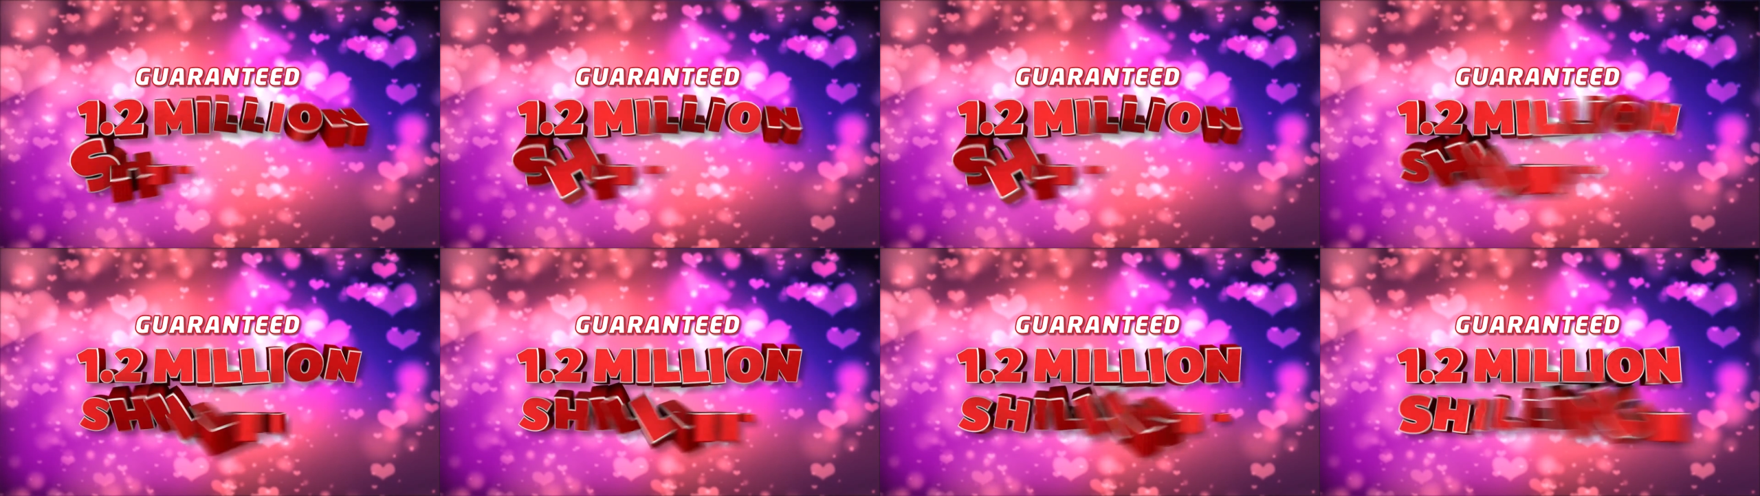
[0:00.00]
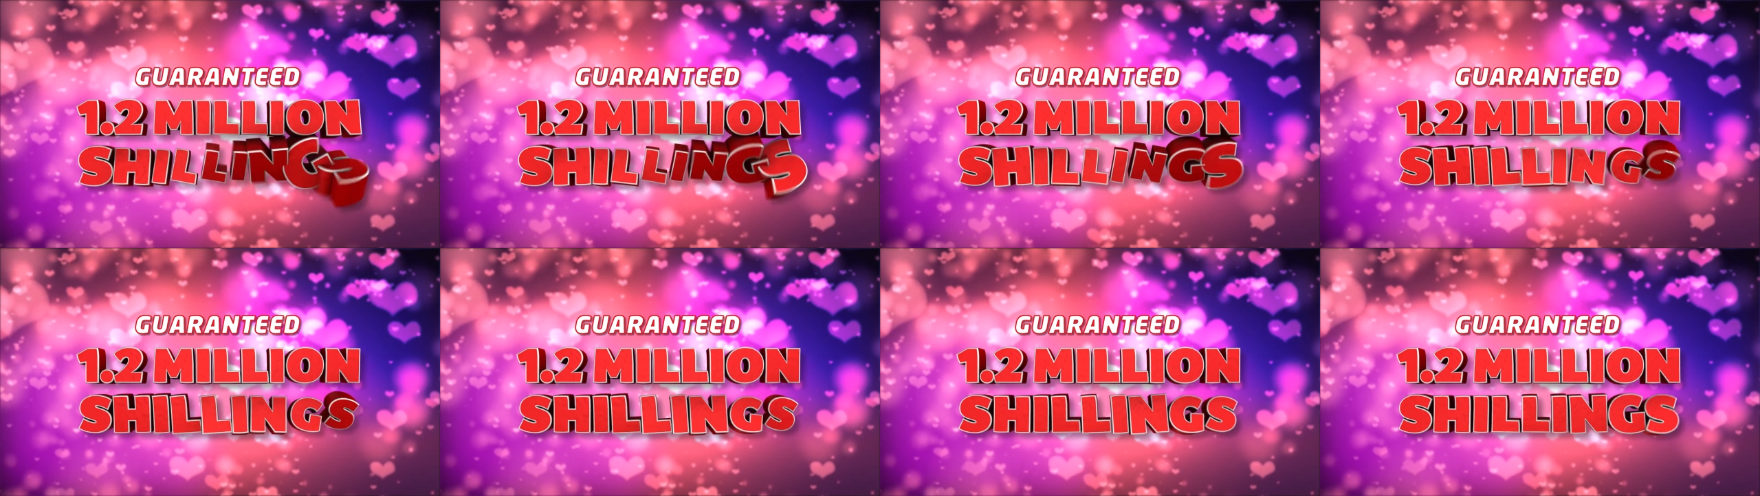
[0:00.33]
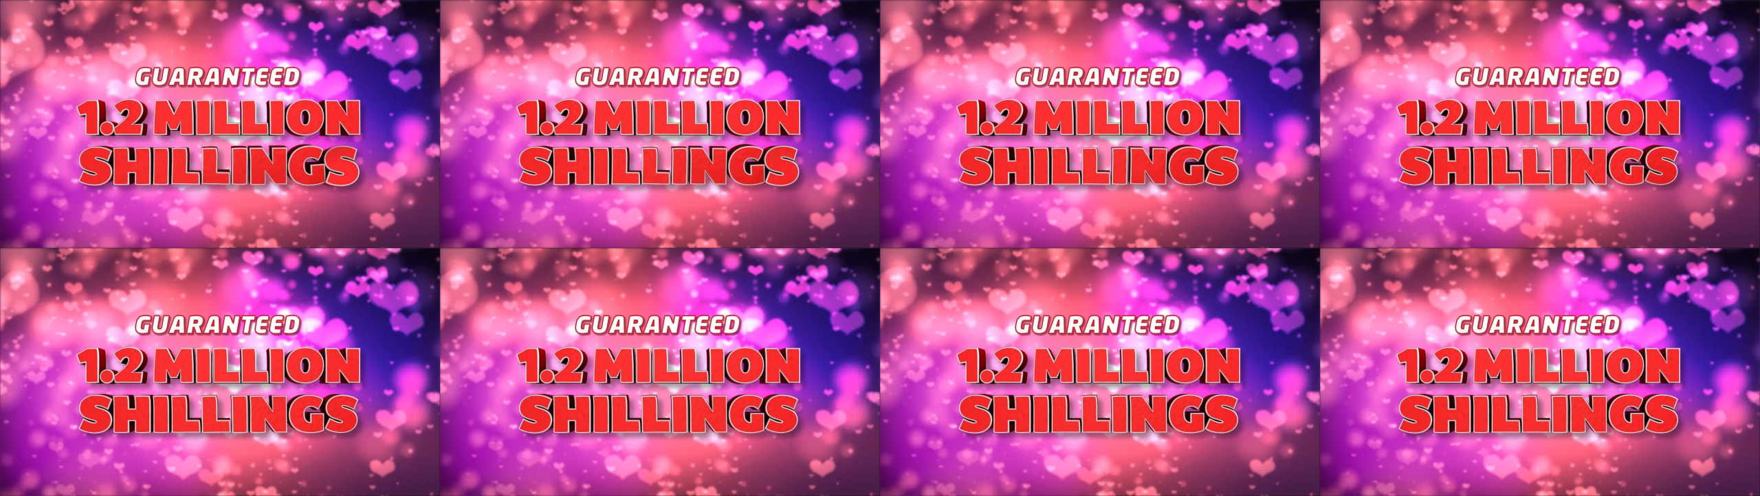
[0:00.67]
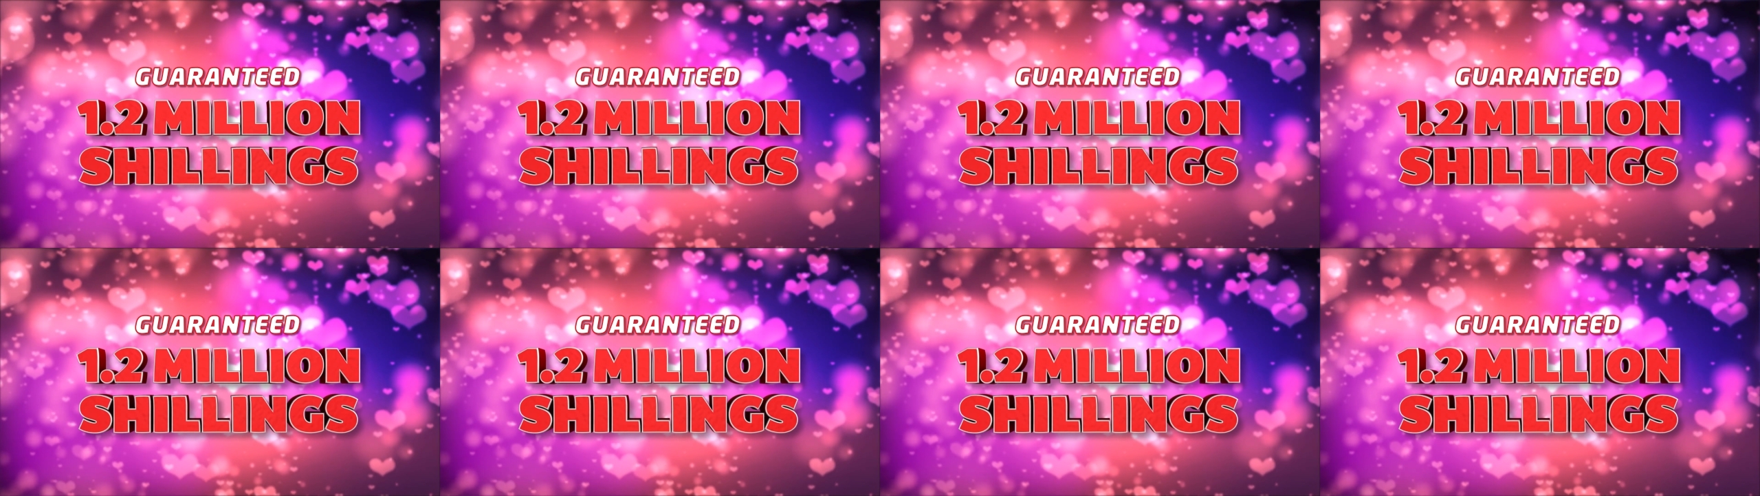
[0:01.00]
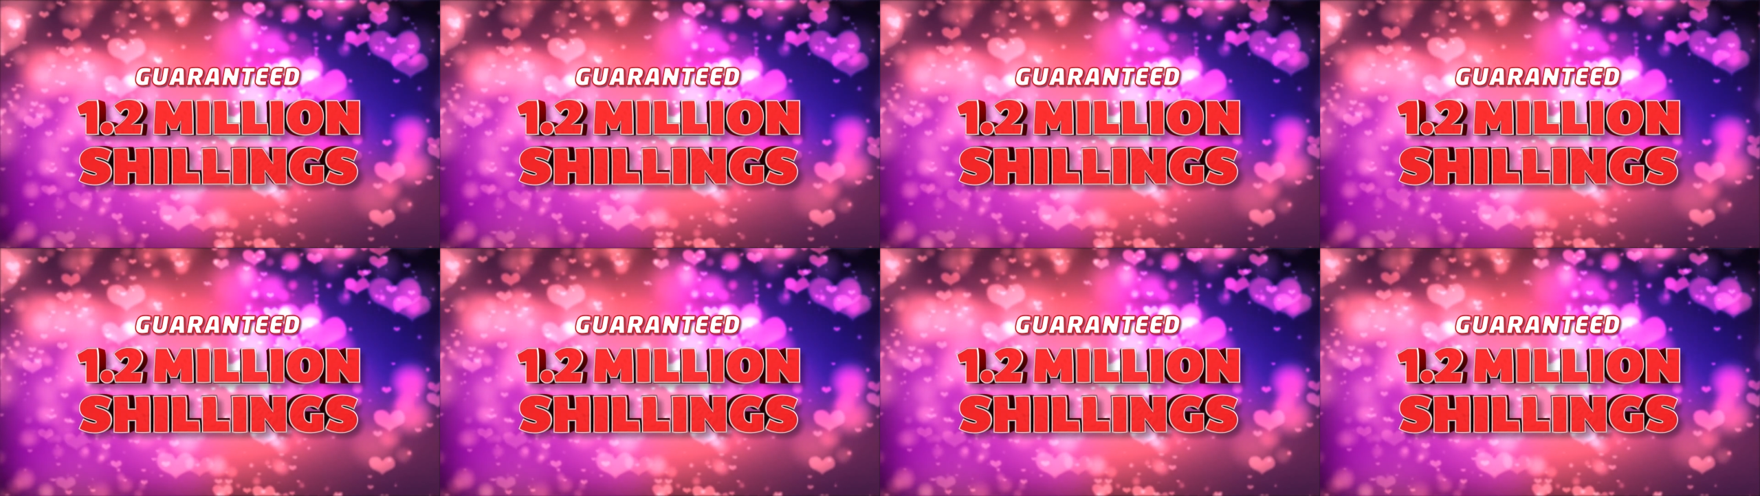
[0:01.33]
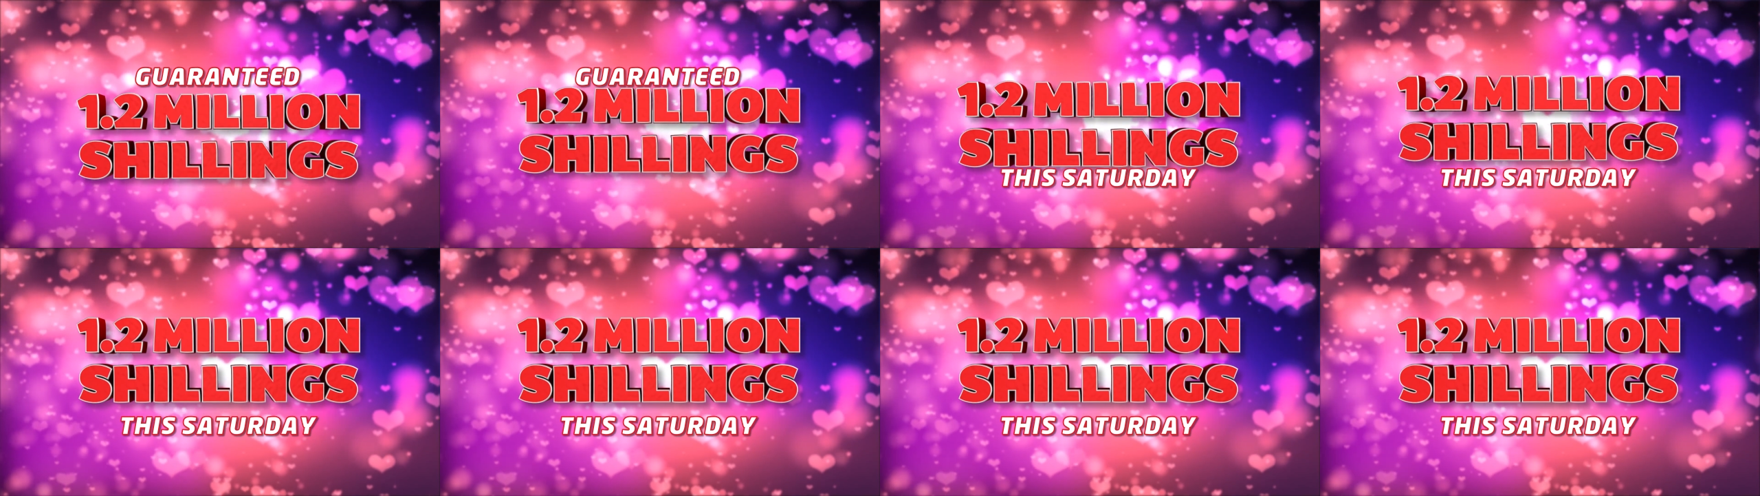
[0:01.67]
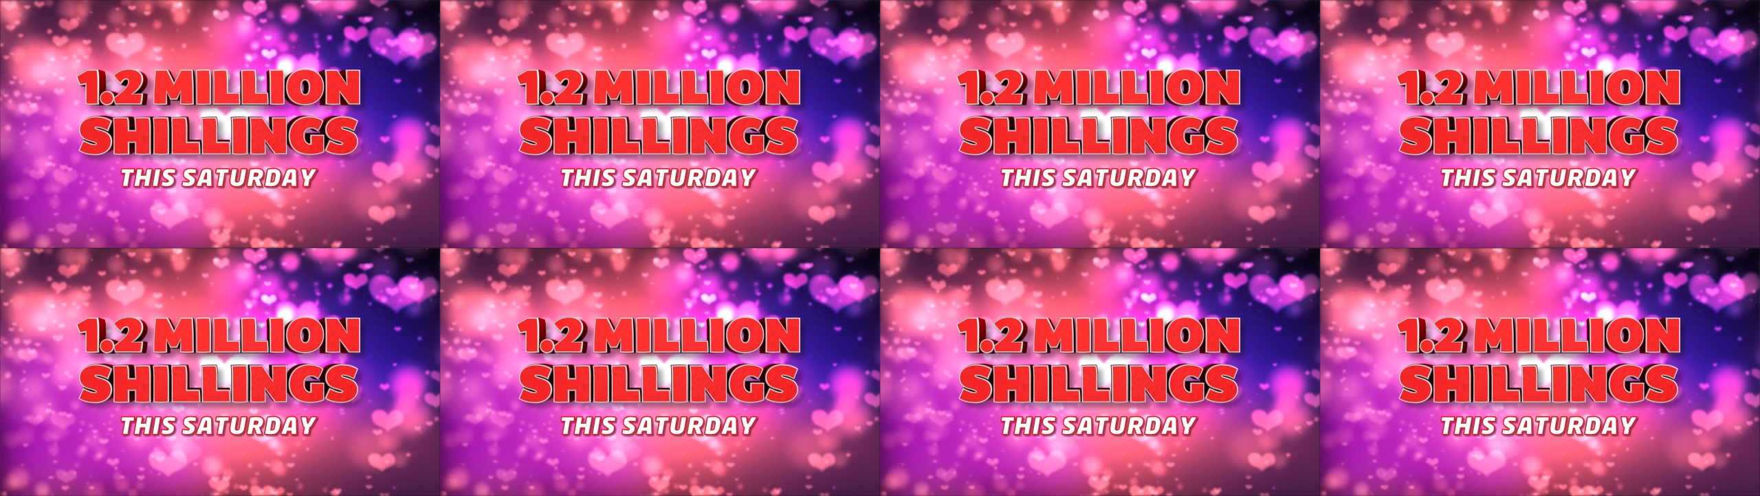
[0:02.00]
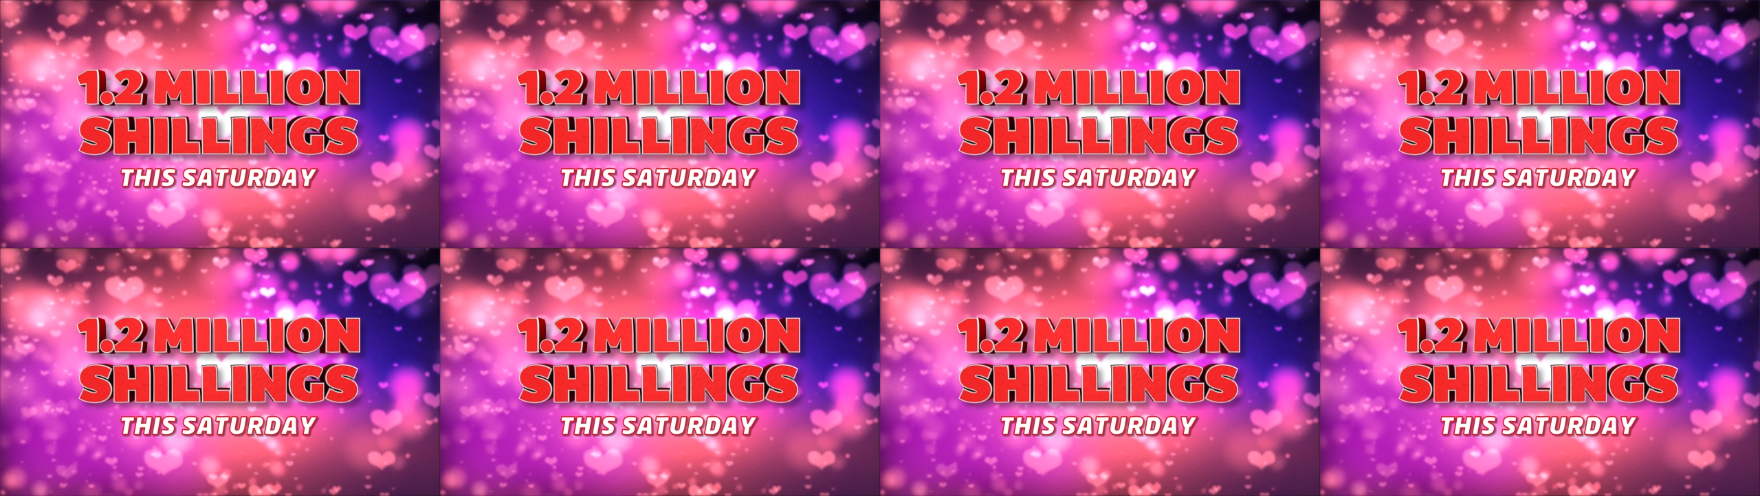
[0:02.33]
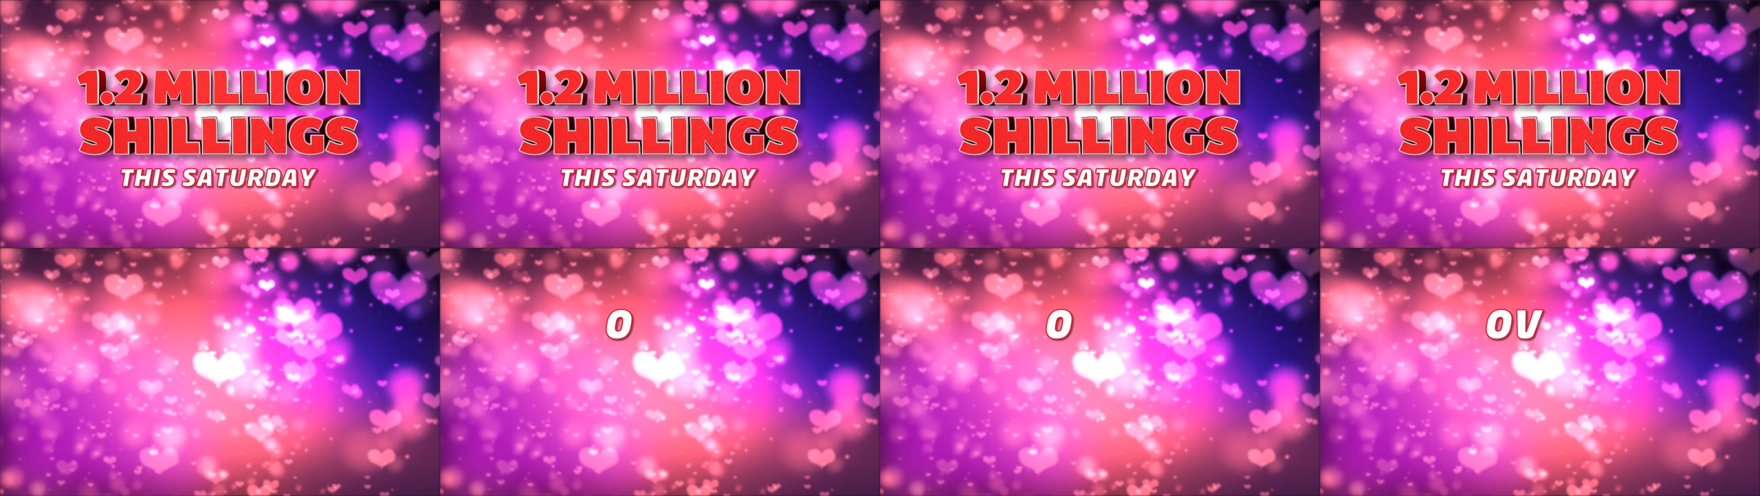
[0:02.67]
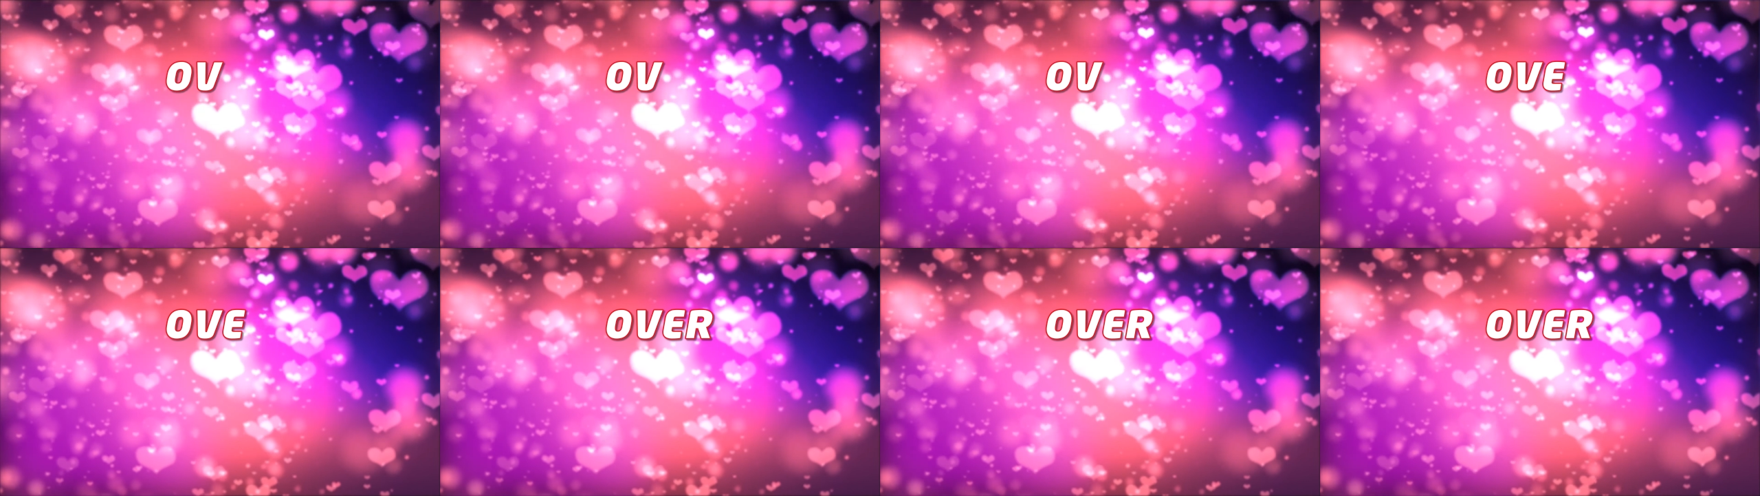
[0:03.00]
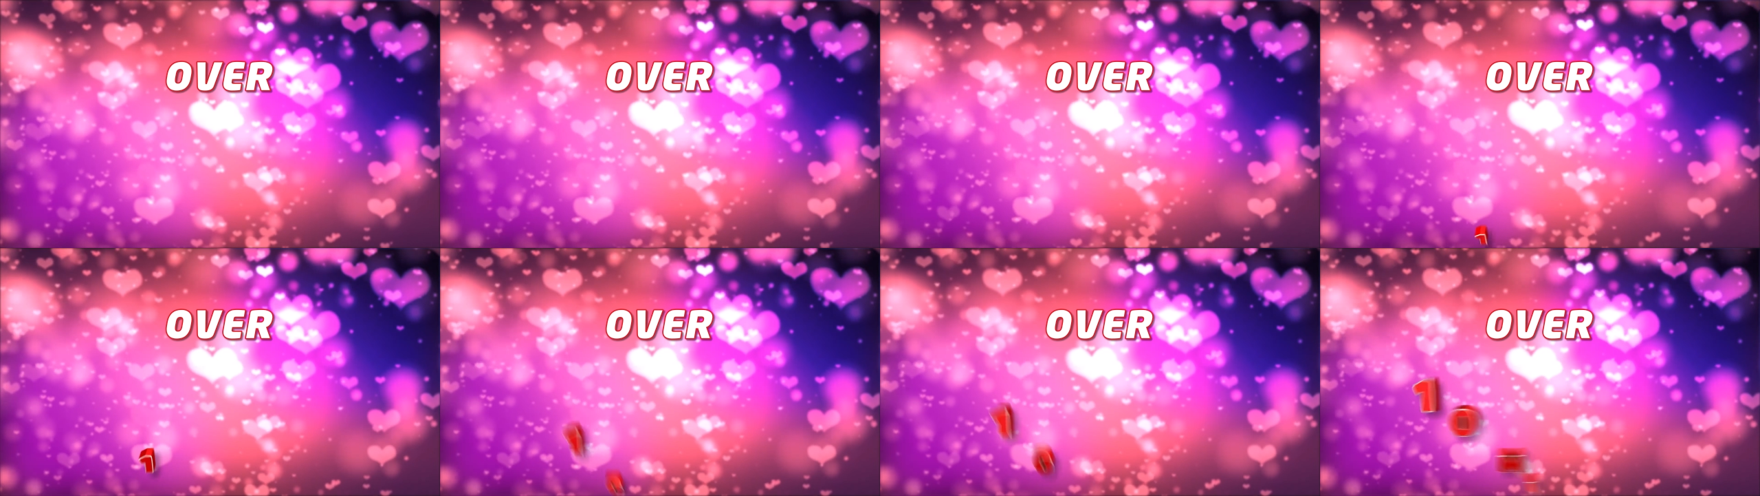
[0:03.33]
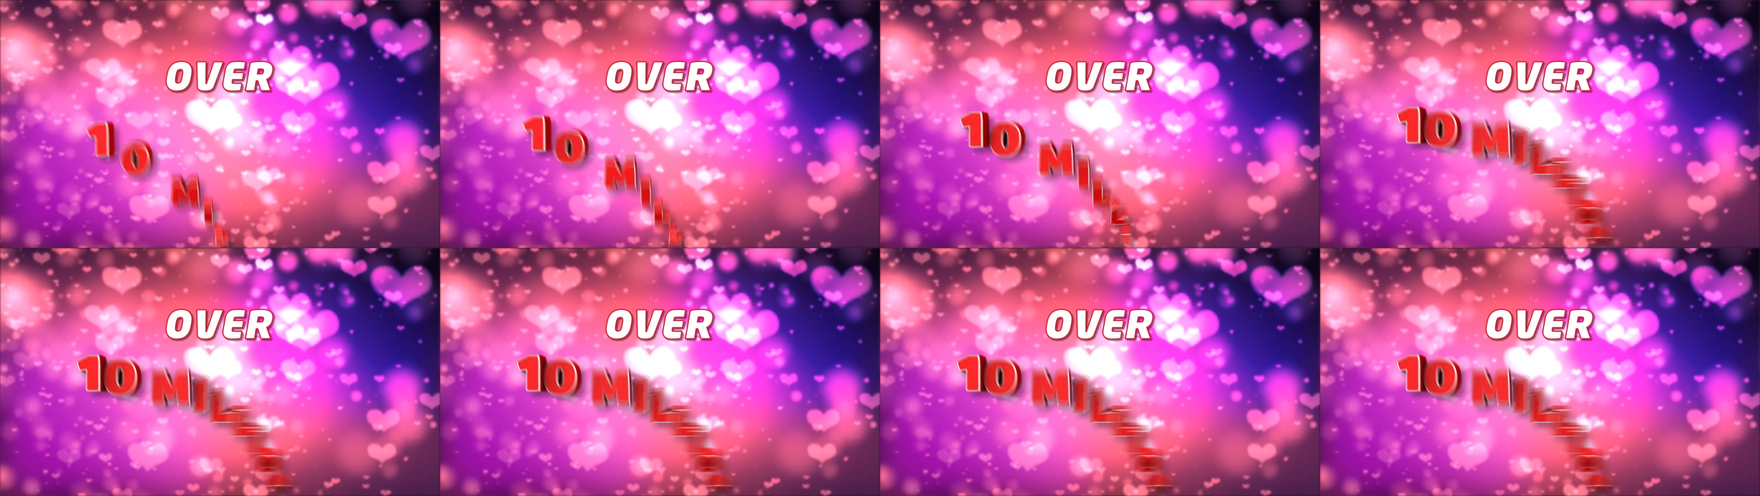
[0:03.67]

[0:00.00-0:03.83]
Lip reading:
Nobody's mouth can be seen.